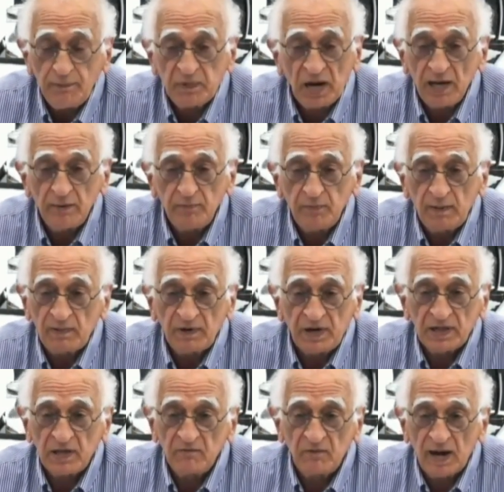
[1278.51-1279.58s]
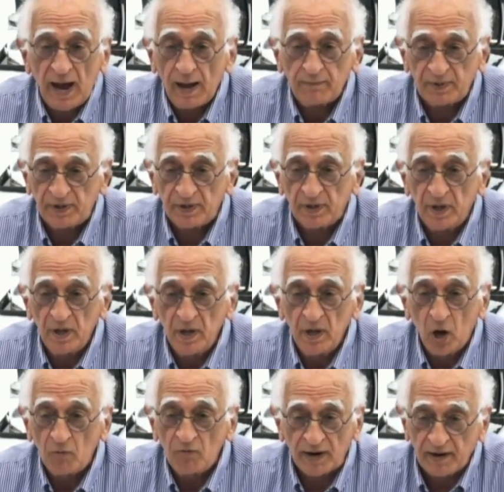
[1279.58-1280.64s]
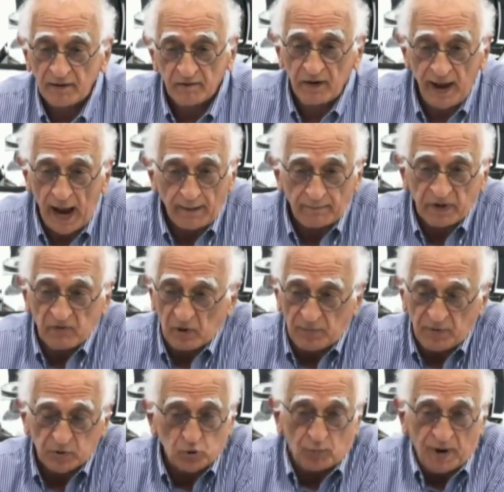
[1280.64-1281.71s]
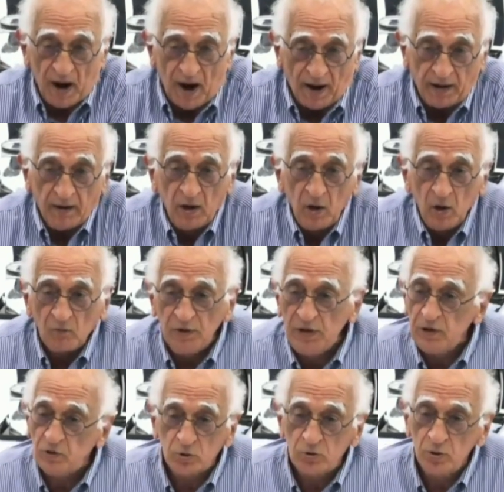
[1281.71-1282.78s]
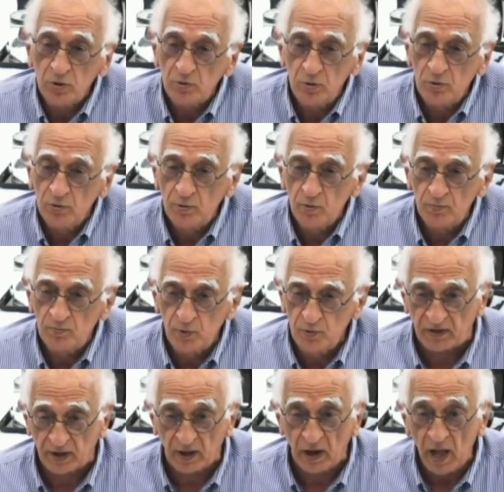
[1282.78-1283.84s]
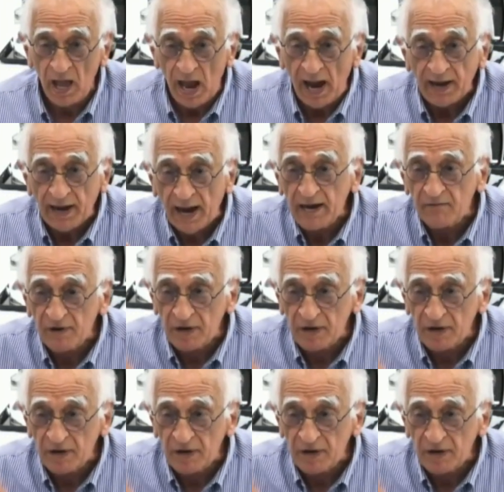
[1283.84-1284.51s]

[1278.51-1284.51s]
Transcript: Why we keep telling people nothing will happen? Or whatever will happen will be so benign, we need to not do anything.